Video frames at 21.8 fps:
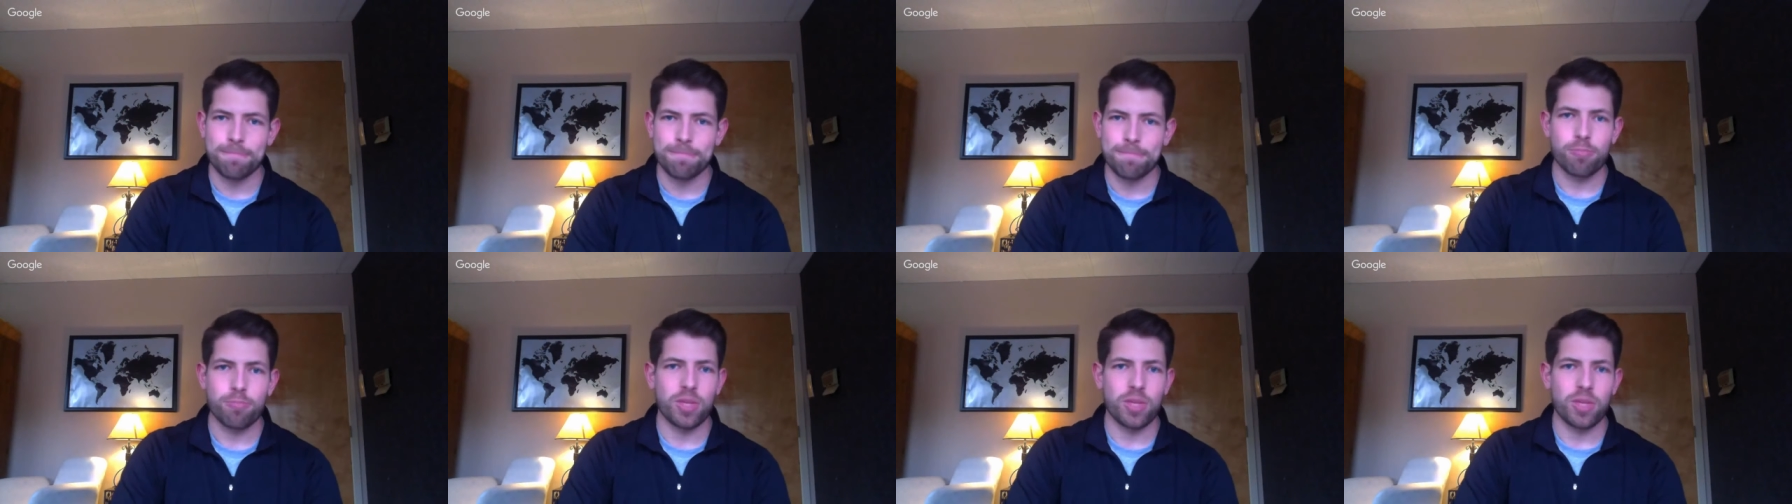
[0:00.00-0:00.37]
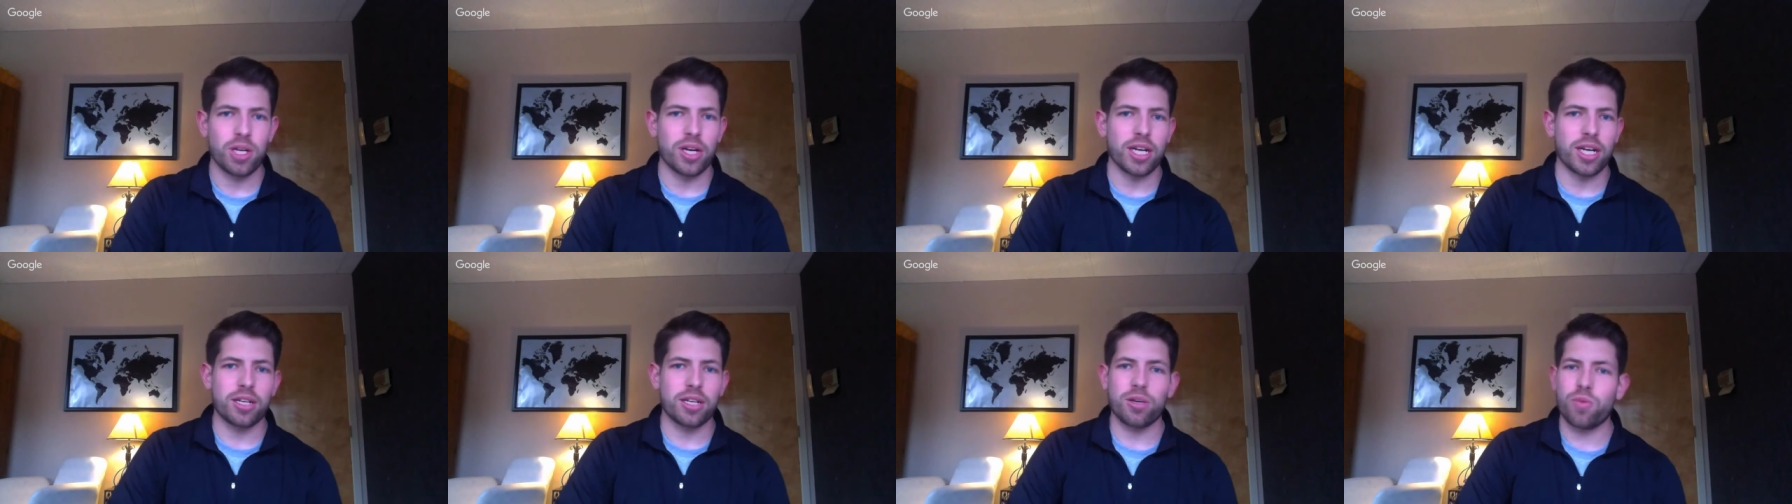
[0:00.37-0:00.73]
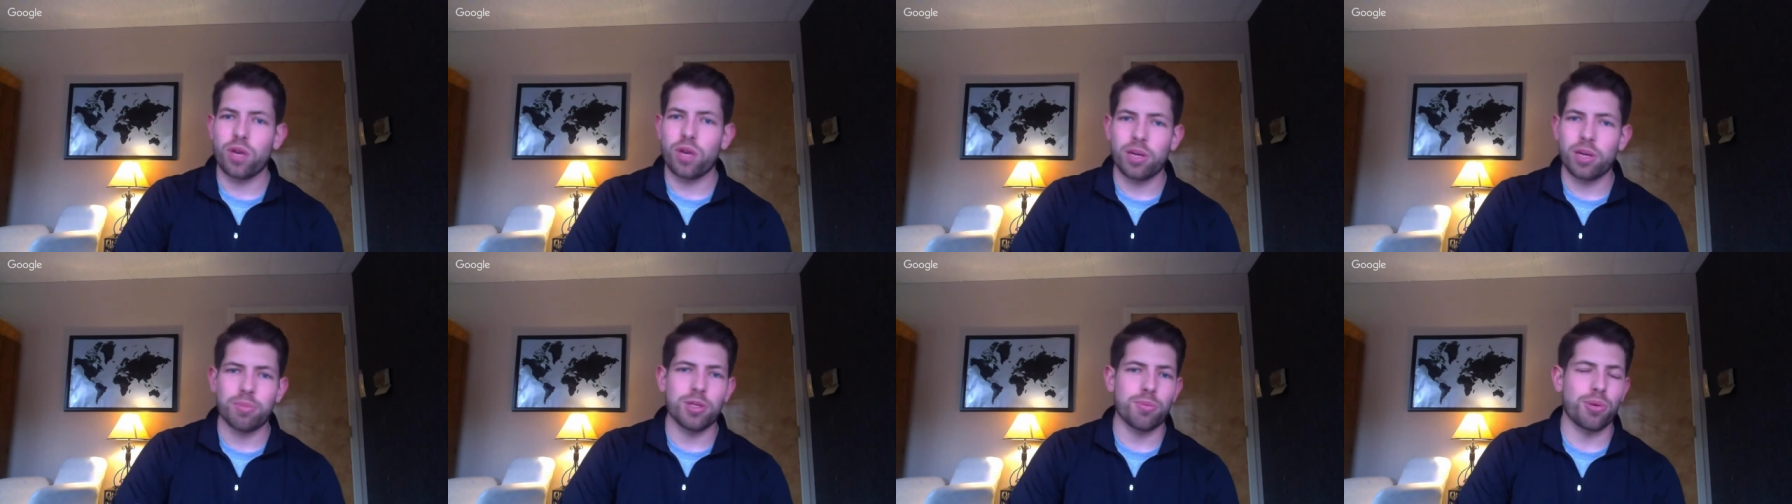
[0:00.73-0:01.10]
They're not going to want to
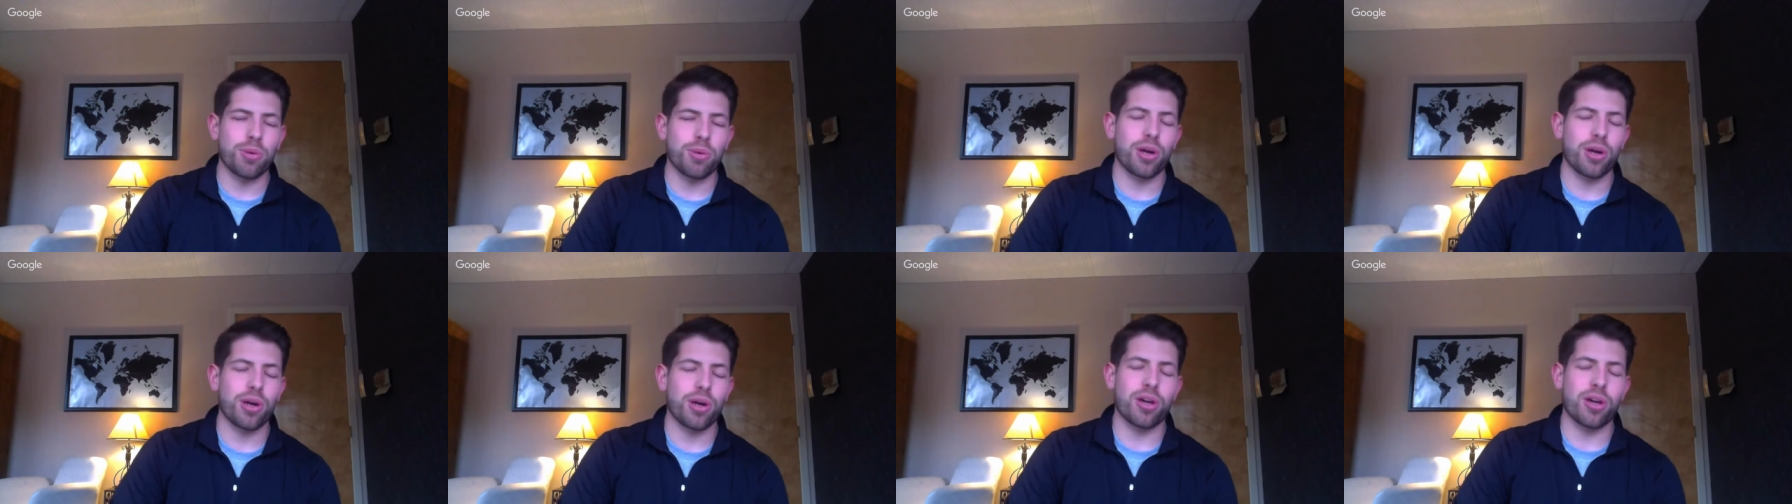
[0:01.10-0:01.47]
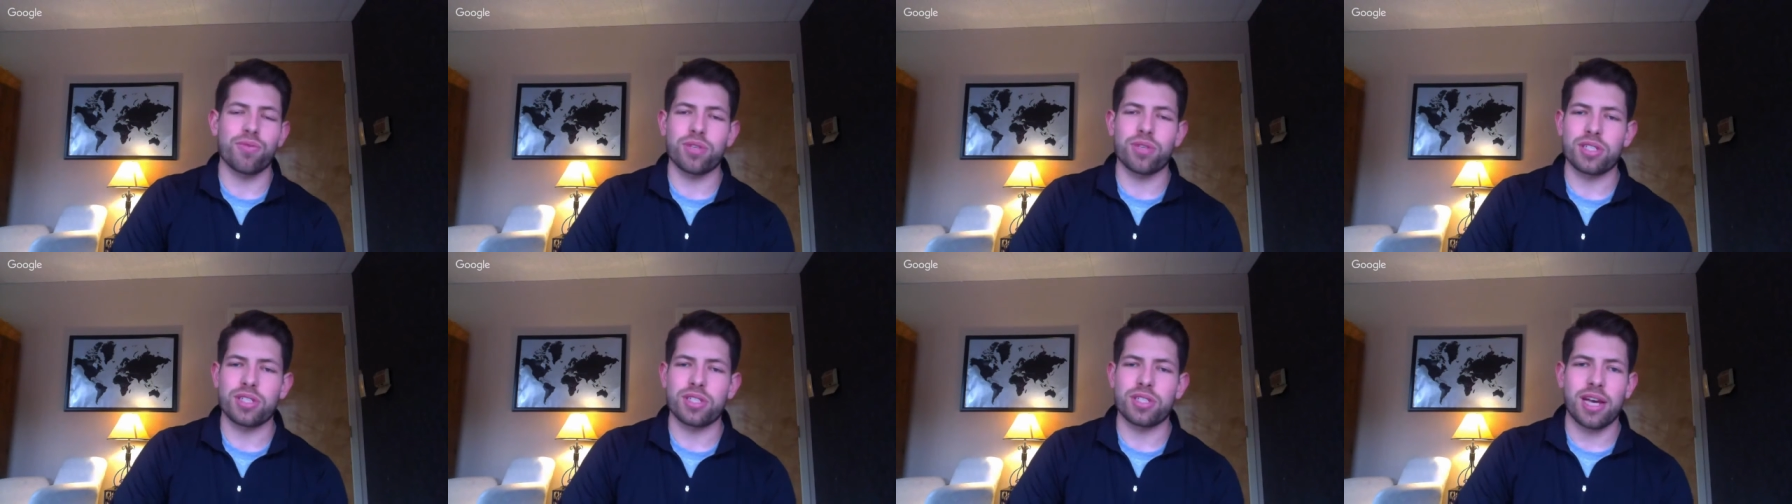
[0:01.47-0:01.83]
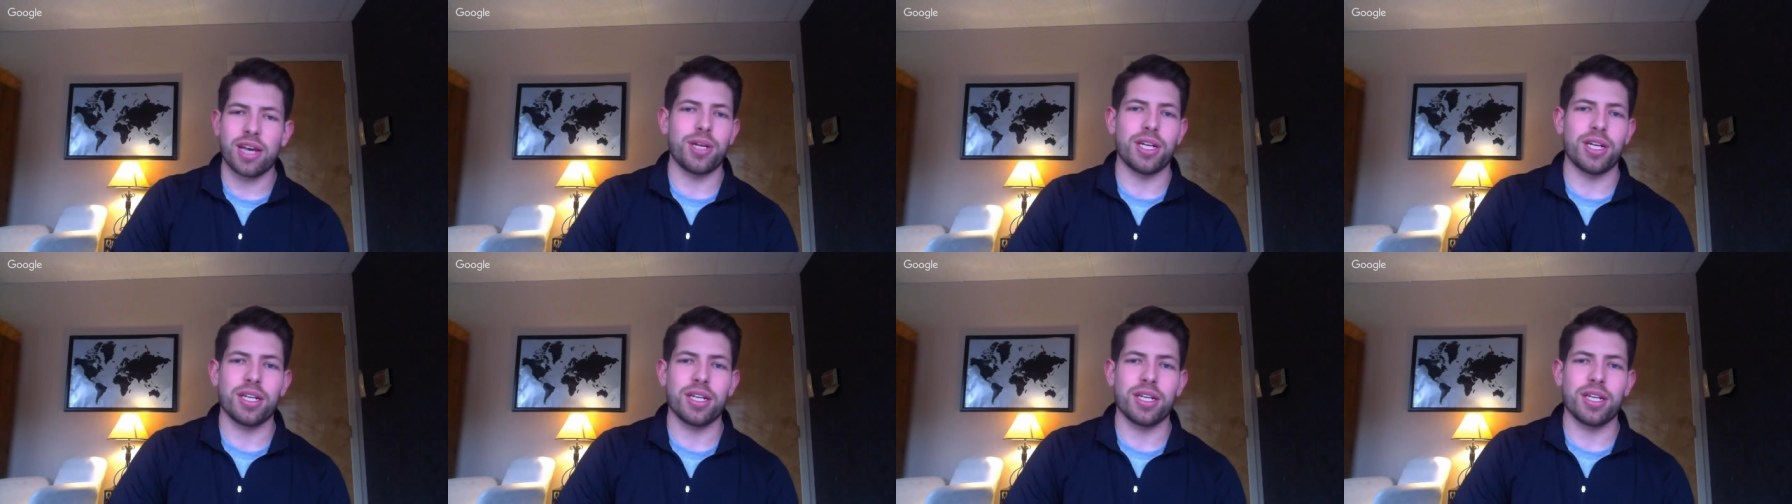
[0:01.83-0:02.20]
be a part of what's
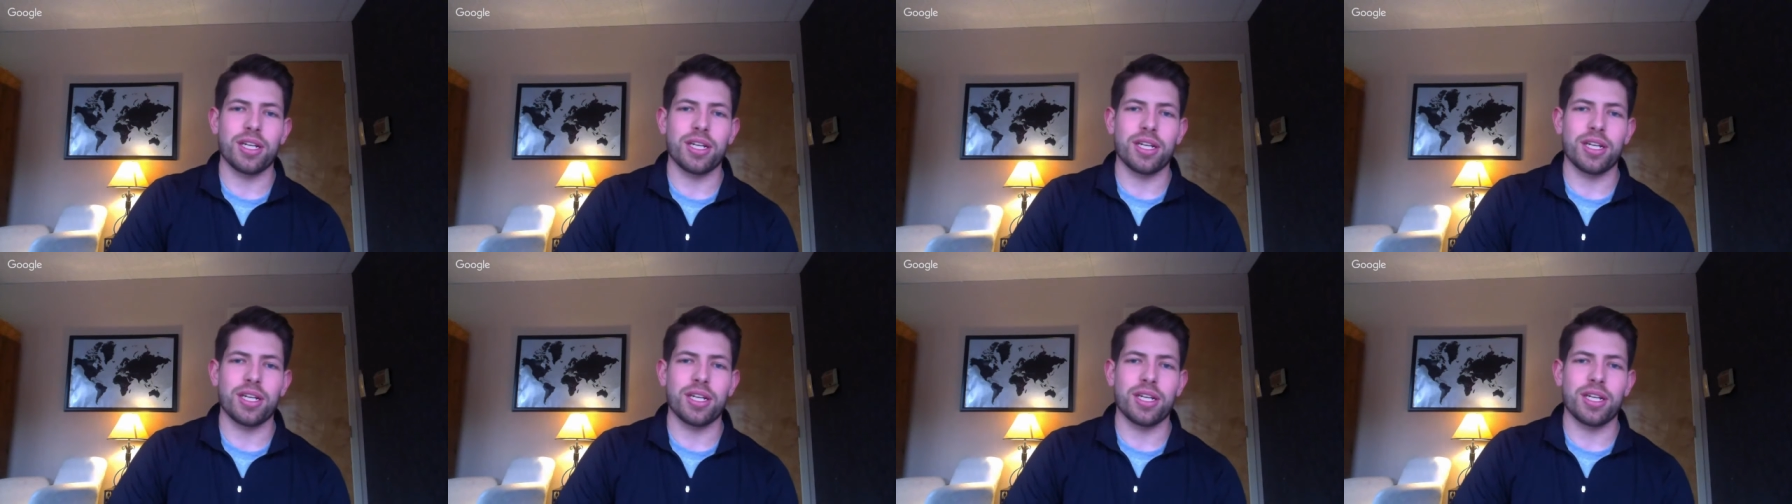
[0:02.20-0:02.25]
happening